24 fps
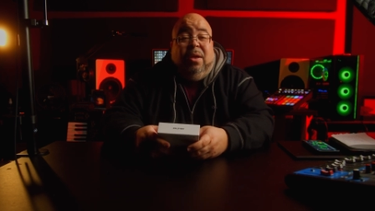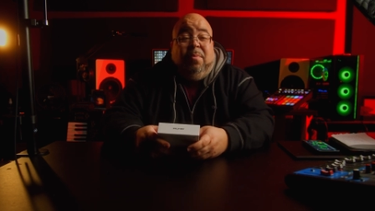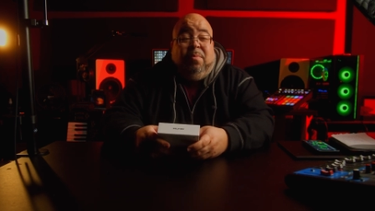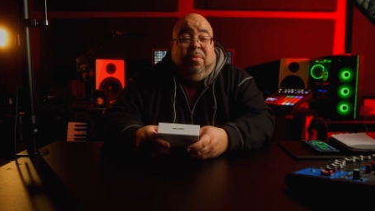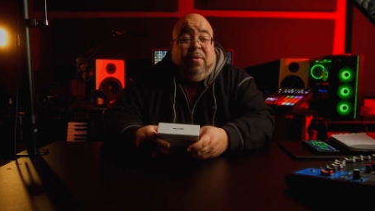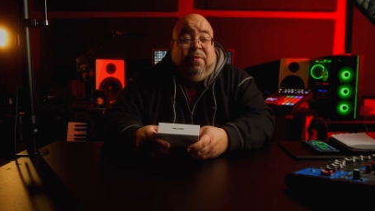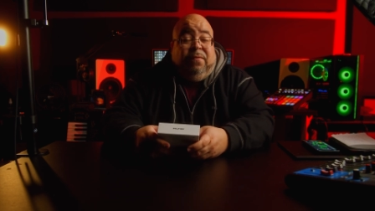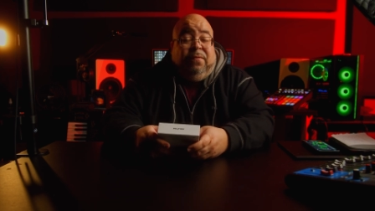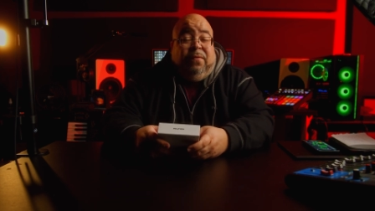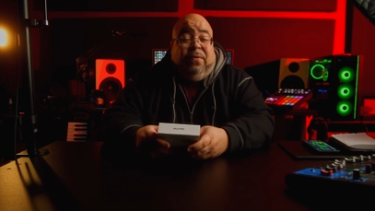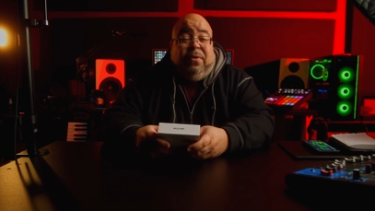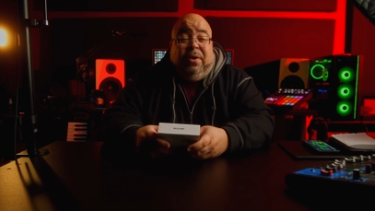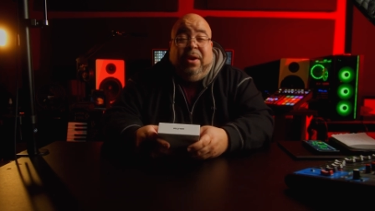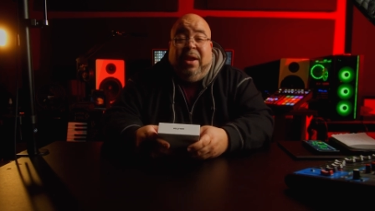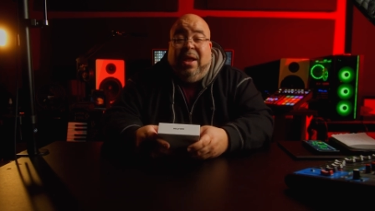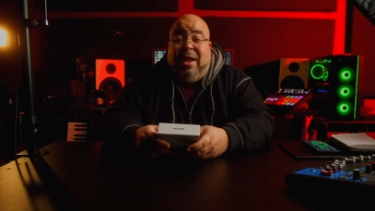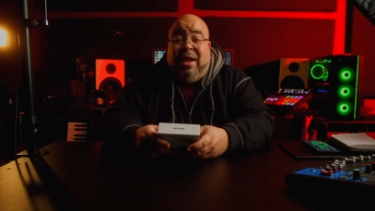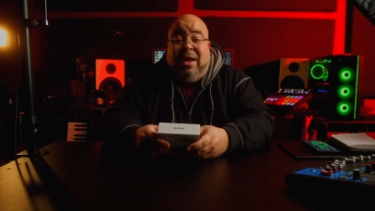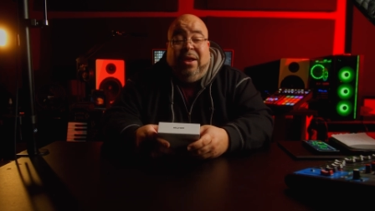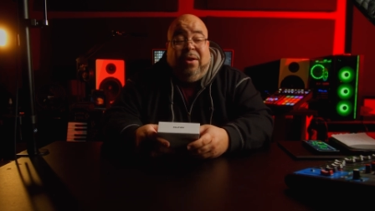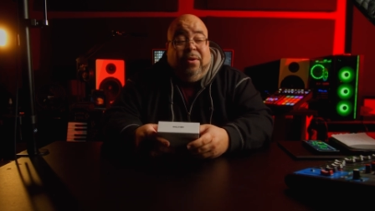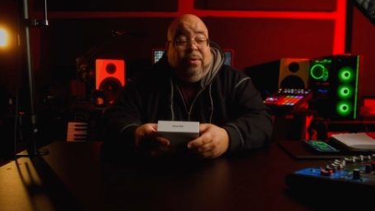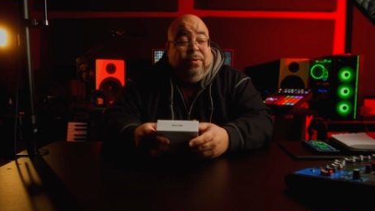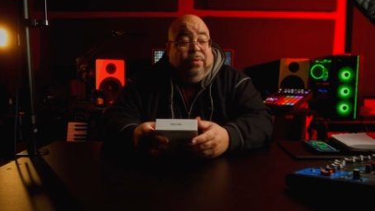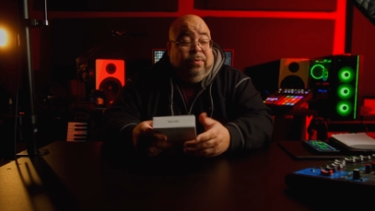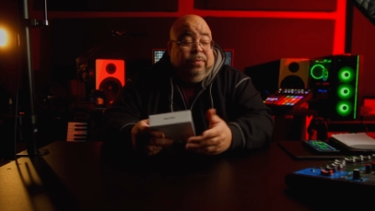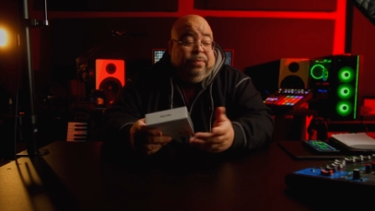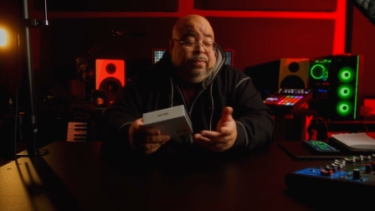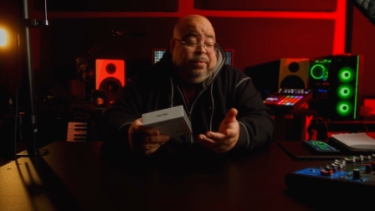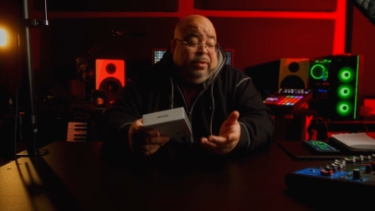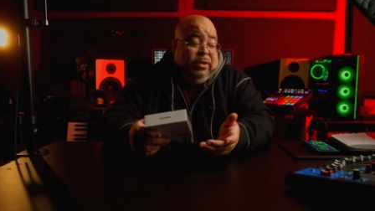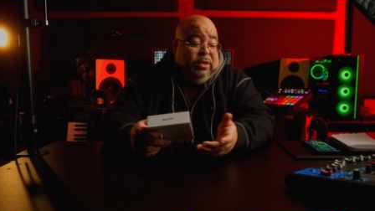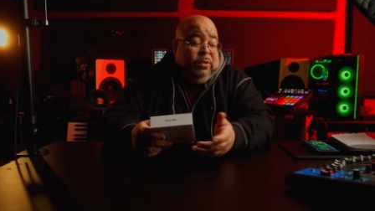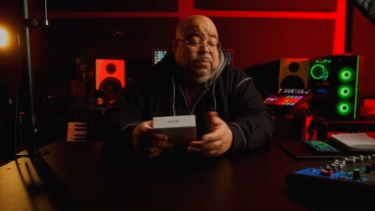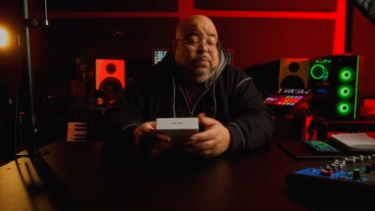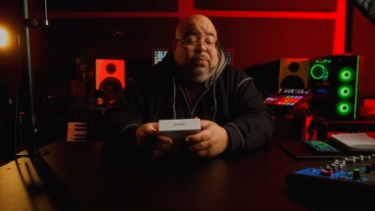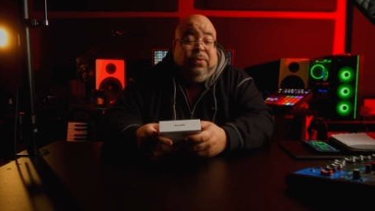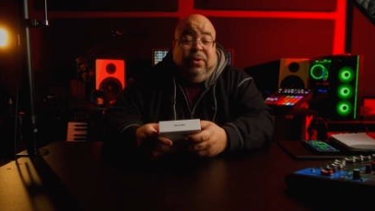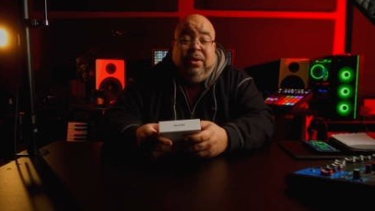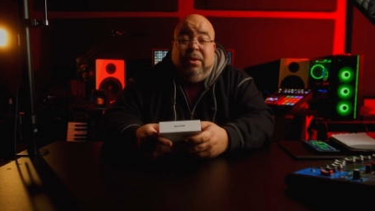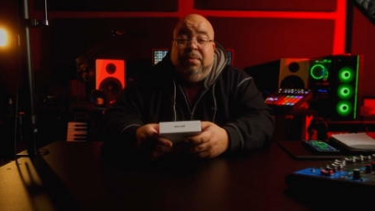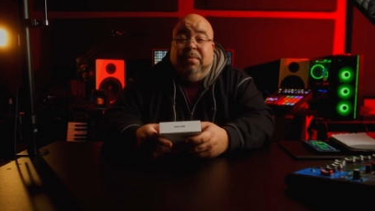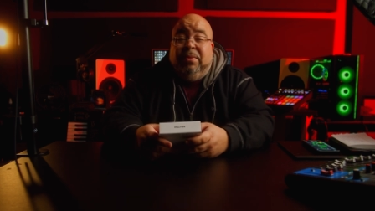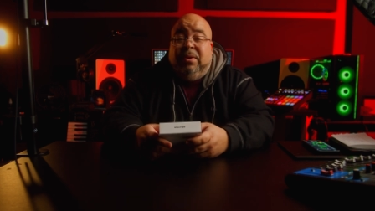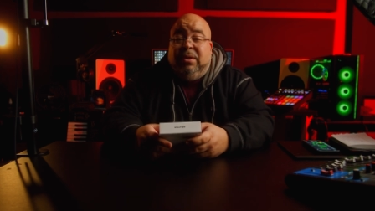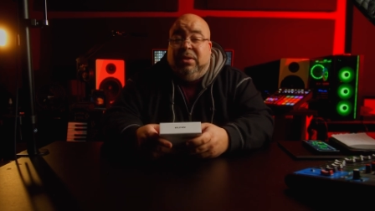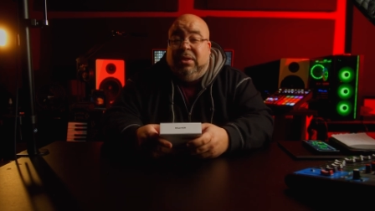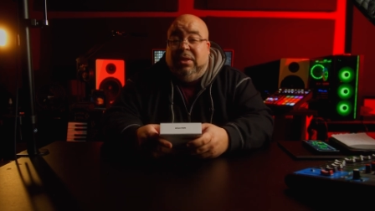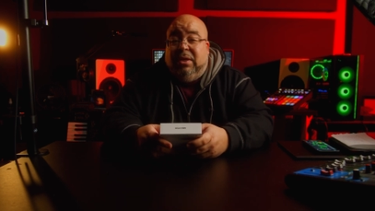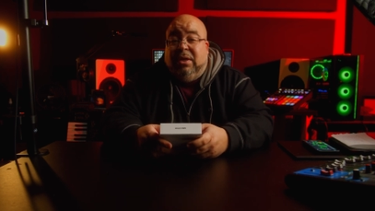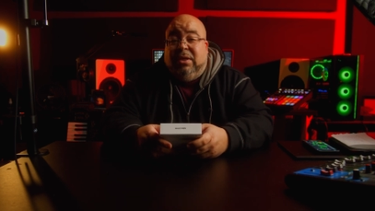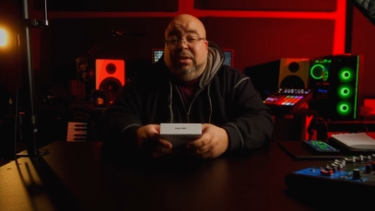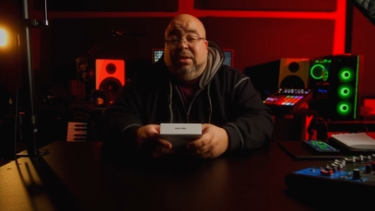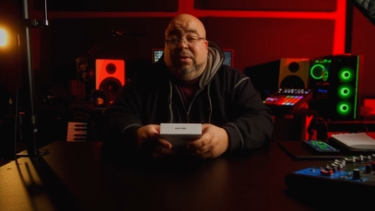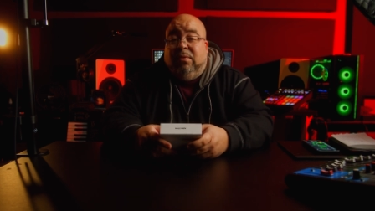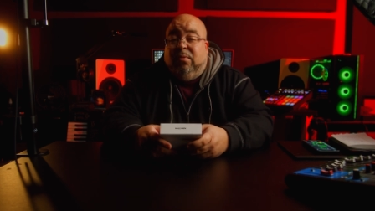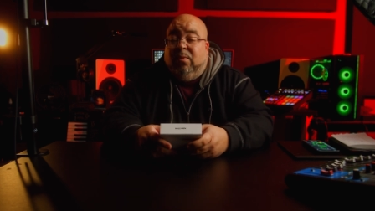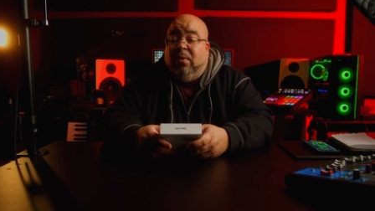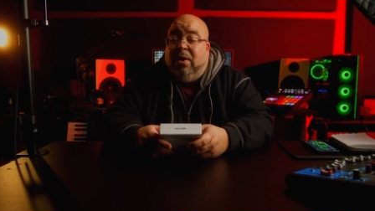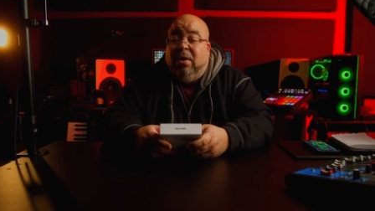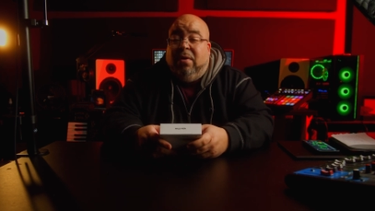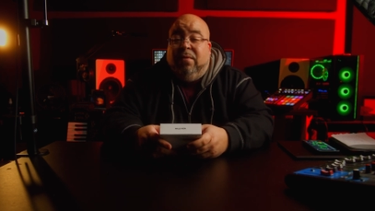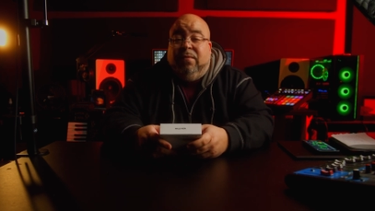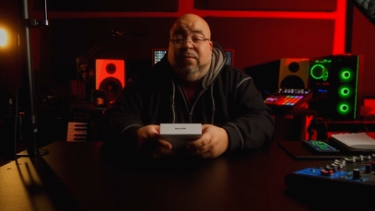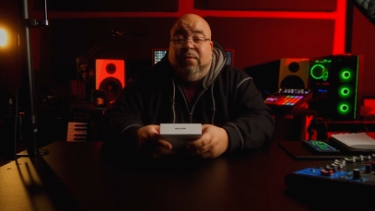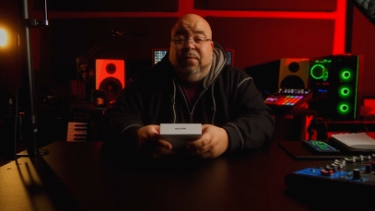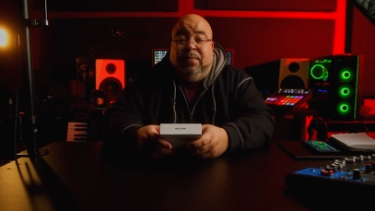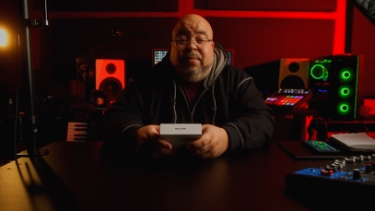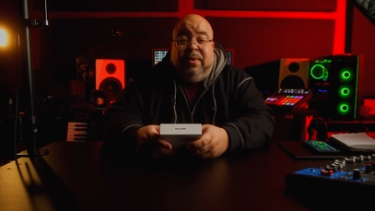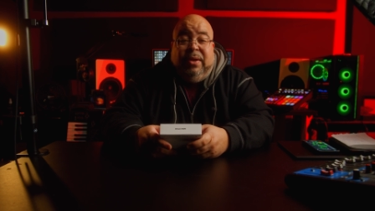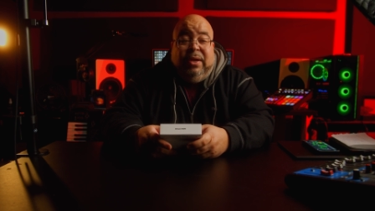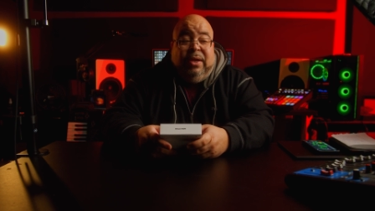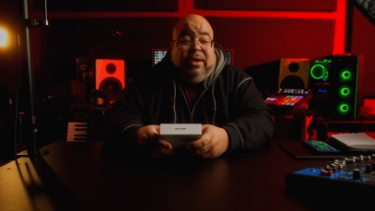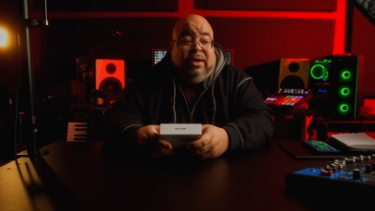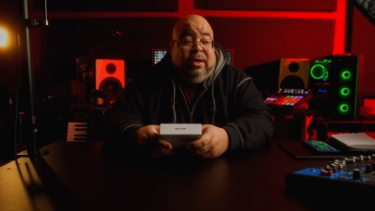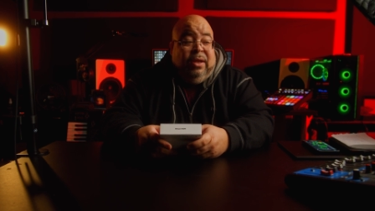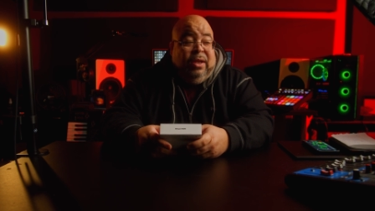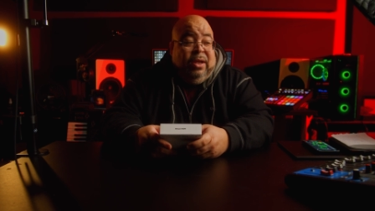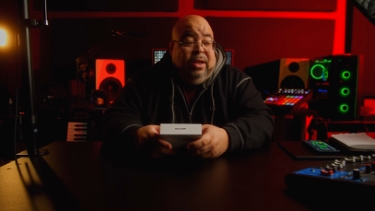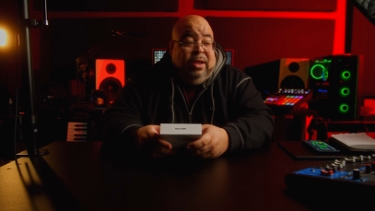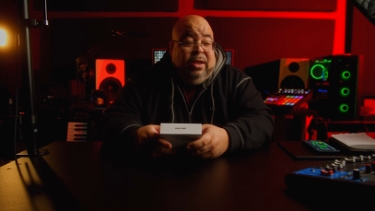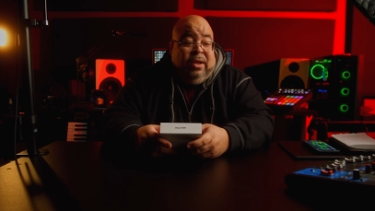But for now, this pretty much does it well for me.